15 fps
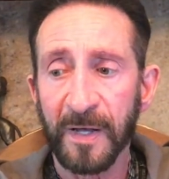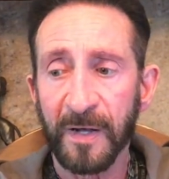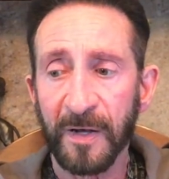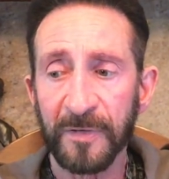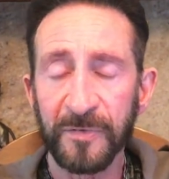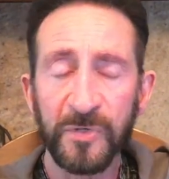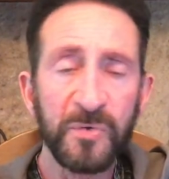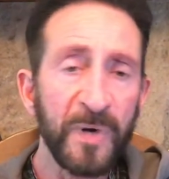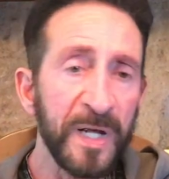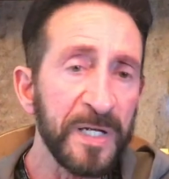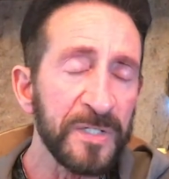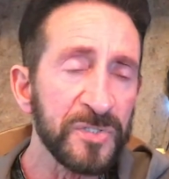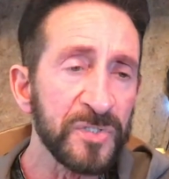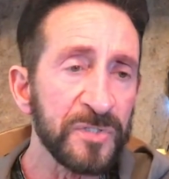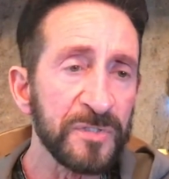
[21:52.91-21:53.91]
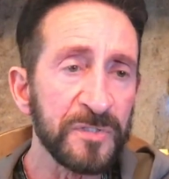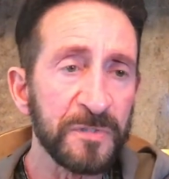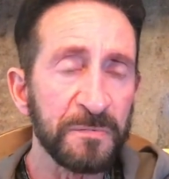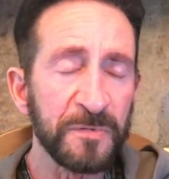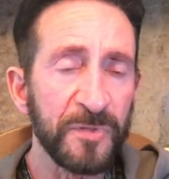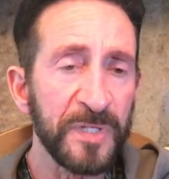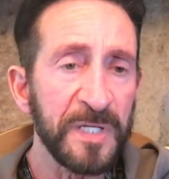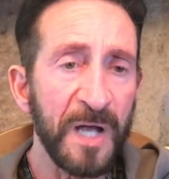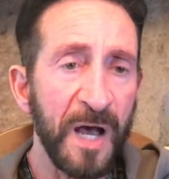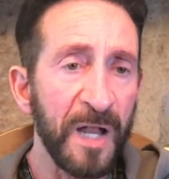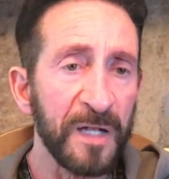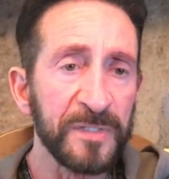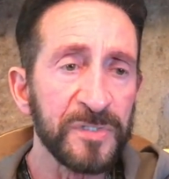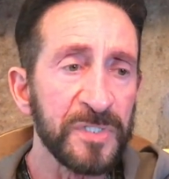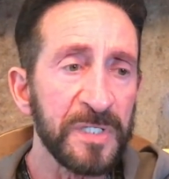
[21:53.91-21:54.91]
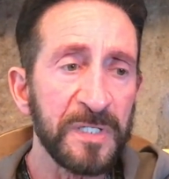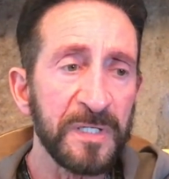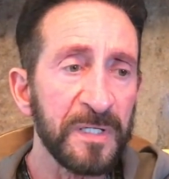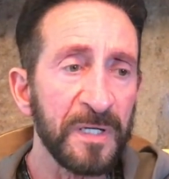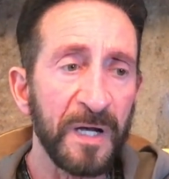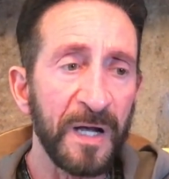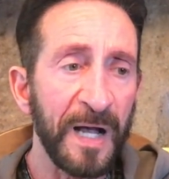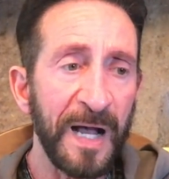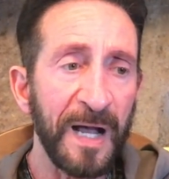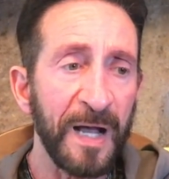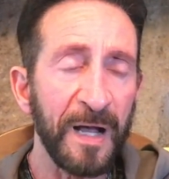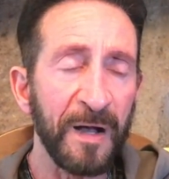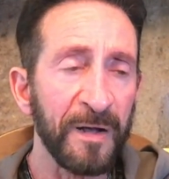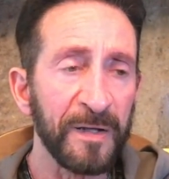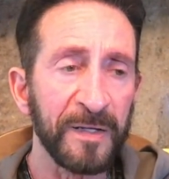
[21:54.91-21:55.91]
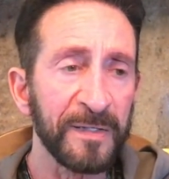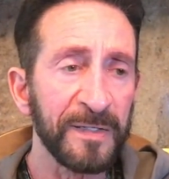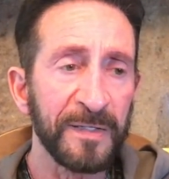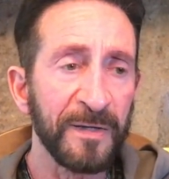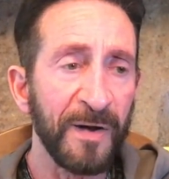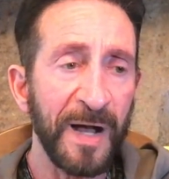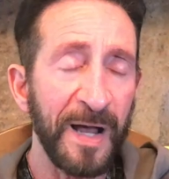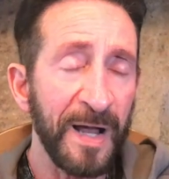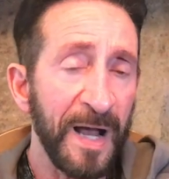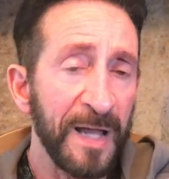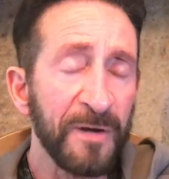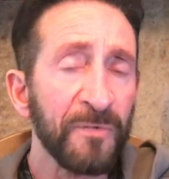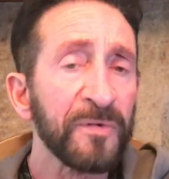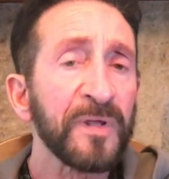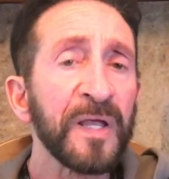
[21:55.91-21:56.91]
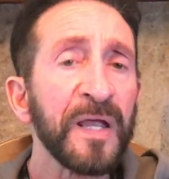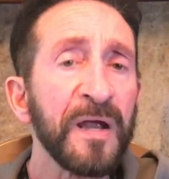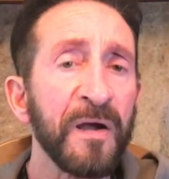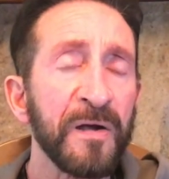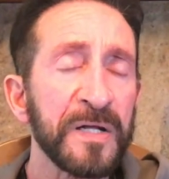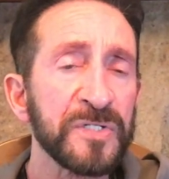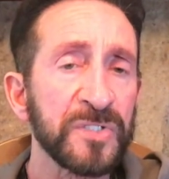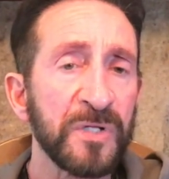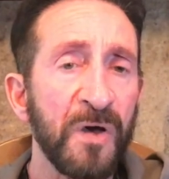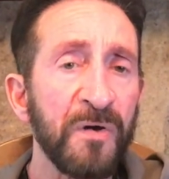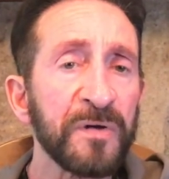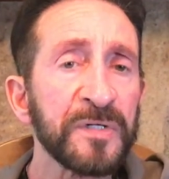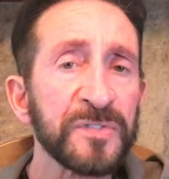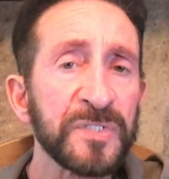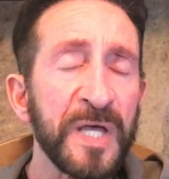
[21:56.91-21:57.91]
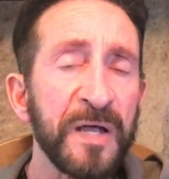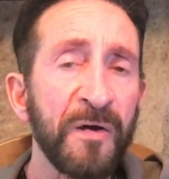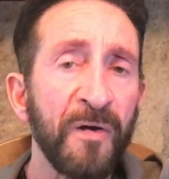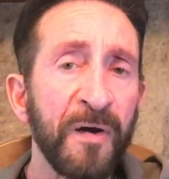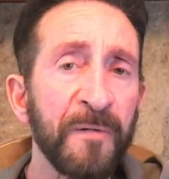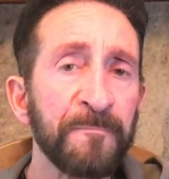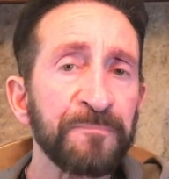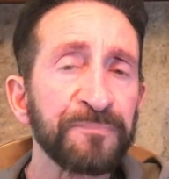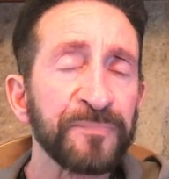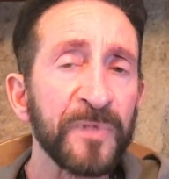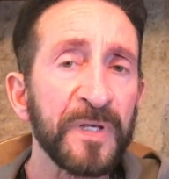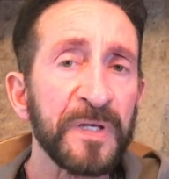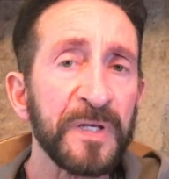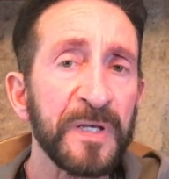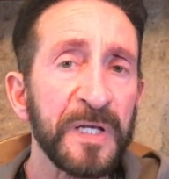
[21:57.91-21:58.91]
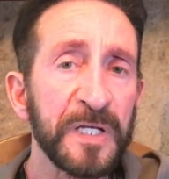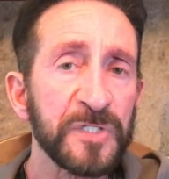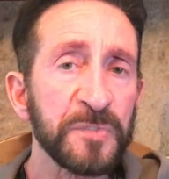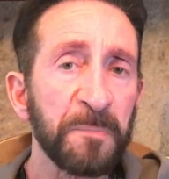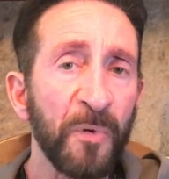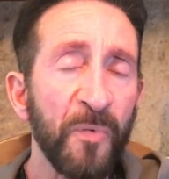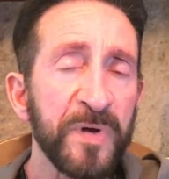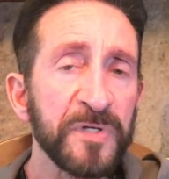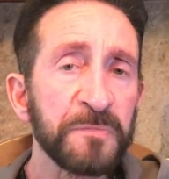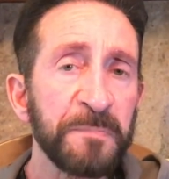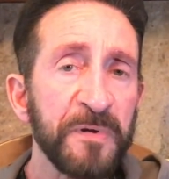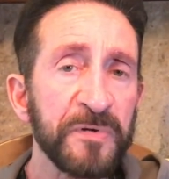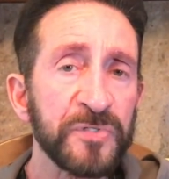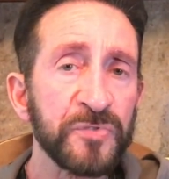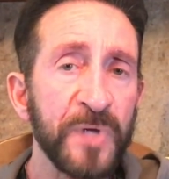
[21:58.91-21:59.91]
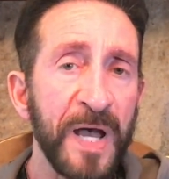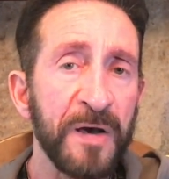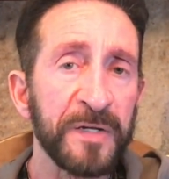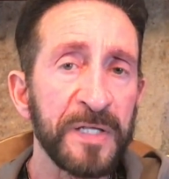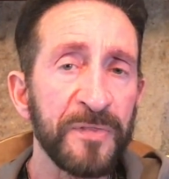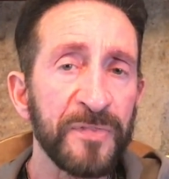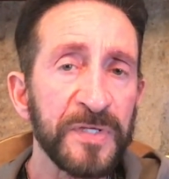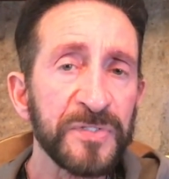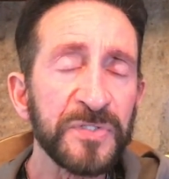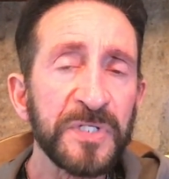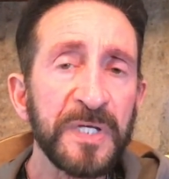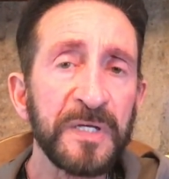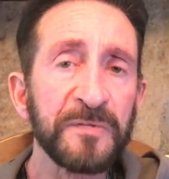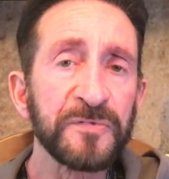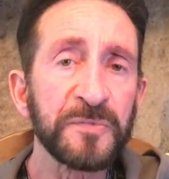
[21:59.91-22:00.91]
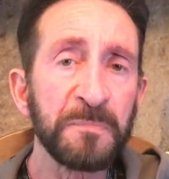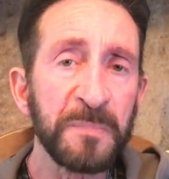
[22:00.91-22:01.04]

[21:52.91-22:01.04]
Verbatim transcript: uh, New Age theology. Uh, I, you know, I, I don't care. As long as they are exploring spirituality, this gives